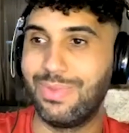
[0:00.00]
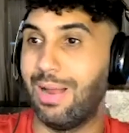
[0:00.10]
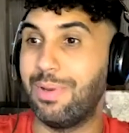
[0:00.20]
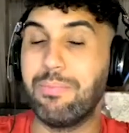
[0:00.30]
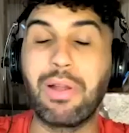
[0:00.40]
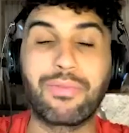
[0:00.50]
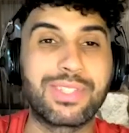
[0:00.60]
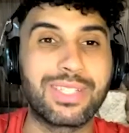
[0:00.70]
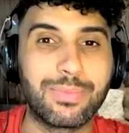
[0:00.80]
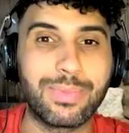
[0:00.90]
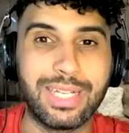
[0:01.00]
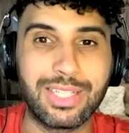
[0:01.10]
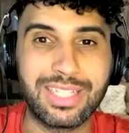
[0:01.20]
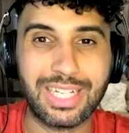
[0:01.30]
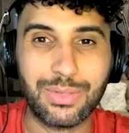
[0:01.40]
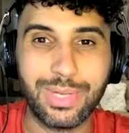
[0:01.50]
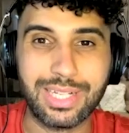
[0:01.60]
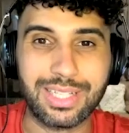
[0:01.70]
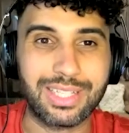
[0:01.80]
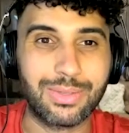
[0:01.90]
many months it's been. Is it 6
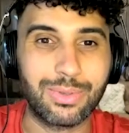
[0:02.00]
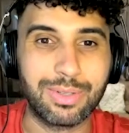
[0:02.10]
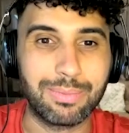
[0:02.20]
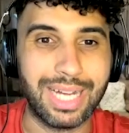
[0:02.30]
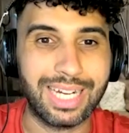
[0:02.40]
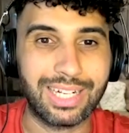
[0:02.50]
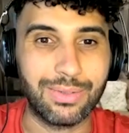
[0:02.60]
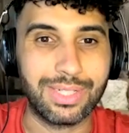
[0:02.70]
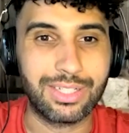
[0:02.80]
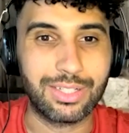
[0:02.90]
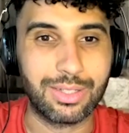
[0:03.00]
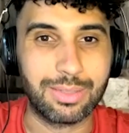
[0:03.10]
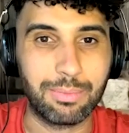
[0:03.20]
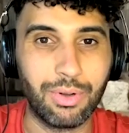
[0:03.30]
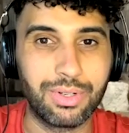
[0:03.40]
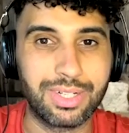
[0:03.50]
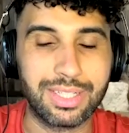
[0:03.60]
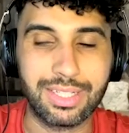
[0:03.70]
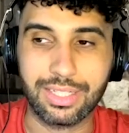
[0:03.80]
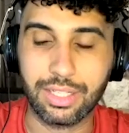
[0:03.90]
weeks since we were at Baku? It's bonkers,
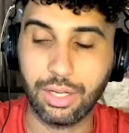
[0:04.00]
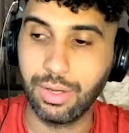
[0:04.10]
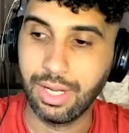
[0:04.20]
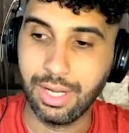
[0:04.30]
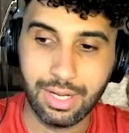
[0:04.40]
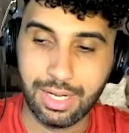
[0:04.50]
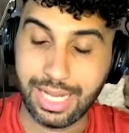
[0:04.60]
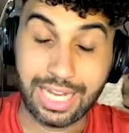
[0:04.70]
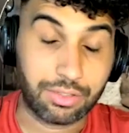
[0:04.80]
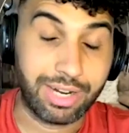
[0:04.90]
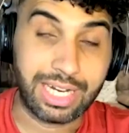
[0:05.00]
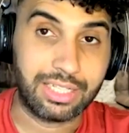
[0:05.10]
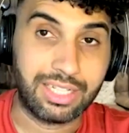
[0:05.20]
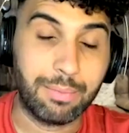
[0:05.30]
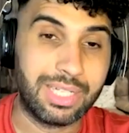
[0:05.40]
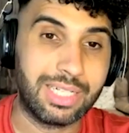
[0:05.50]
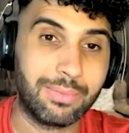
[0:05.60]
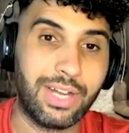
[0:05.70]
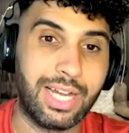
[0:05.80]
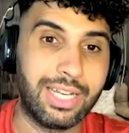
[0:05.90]
isn't it? So yeah, it's great. The championship
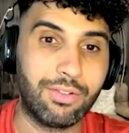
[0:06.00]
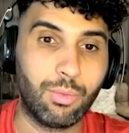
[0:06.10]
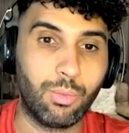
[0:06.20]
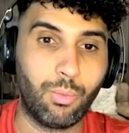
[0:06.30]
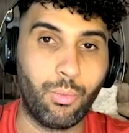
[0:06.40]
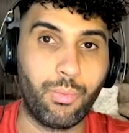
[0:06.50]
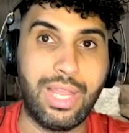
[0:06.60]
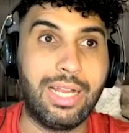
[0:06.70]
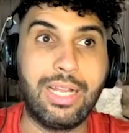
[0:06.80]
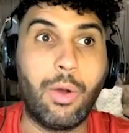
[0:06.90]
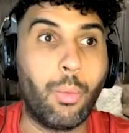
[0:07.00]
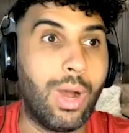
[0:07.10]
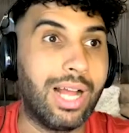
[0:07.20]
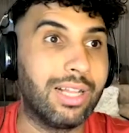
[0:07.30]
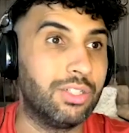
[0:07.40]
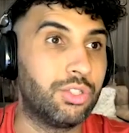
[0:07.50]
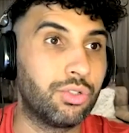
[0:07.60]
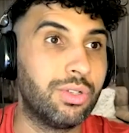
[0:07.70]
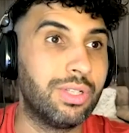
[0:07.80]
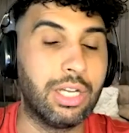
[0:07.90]
fight well and
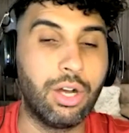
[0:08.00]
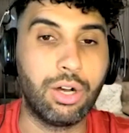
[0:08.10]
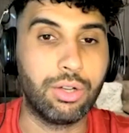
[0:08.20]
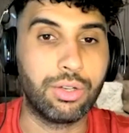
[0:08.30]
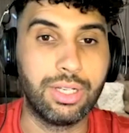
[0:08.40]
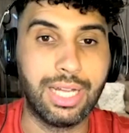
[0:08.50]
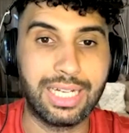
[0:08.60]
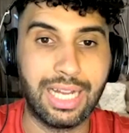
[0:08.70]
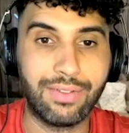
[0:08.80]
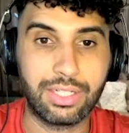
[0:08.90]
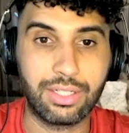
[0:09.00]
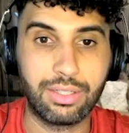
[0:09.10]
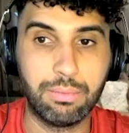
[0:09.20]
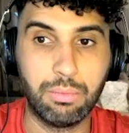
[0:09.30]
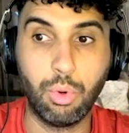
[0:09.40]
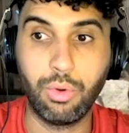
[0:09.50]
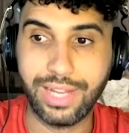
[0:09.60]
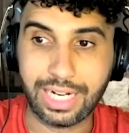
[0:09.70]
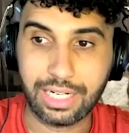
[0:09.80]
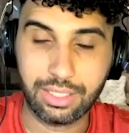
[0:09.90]
truly on, and having more
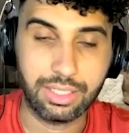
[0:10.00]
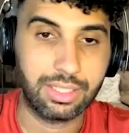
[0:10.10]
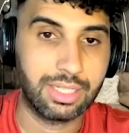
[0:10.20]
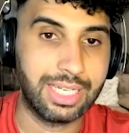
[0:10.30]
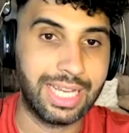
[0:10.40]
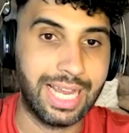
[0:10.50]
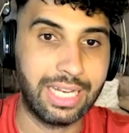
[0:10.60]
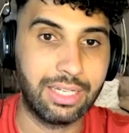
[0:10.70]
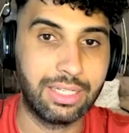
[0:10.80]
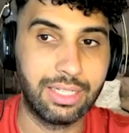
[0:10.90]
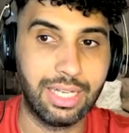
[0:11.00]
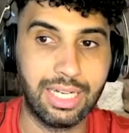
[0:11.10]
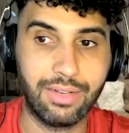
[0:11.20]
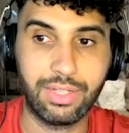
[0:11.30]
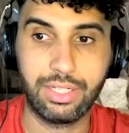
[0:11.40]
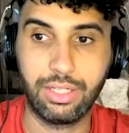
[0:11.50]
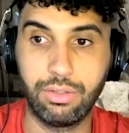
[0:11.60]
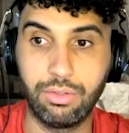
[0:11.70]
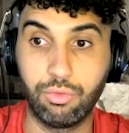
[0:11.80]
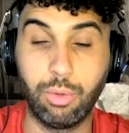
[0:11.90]
victors again, and having
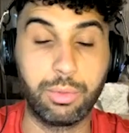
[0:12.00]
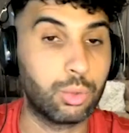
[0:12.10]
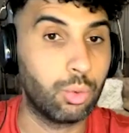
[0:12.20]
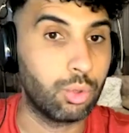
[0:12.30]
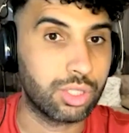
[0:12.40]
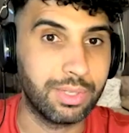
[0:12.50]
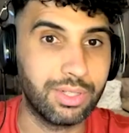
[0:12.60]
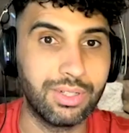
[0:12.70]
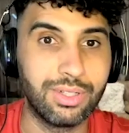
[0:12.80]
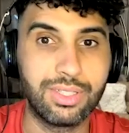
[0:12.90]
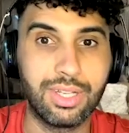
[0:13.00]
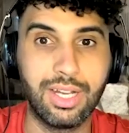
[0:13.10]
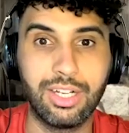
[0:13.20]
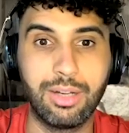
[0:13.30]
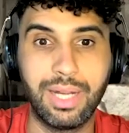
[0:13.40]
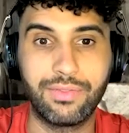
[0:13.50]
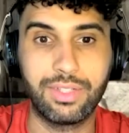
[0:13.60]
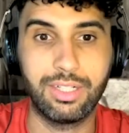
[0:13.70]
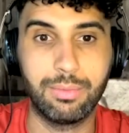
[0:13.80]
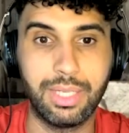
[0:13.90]
Robert Schwartzman turn up
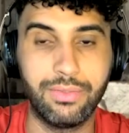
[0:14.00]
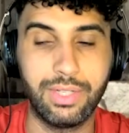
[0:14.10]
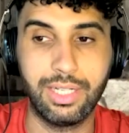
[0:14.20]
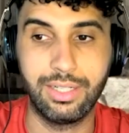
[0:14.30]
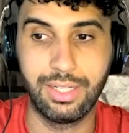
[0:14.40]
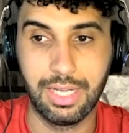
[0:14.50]
after a bit of a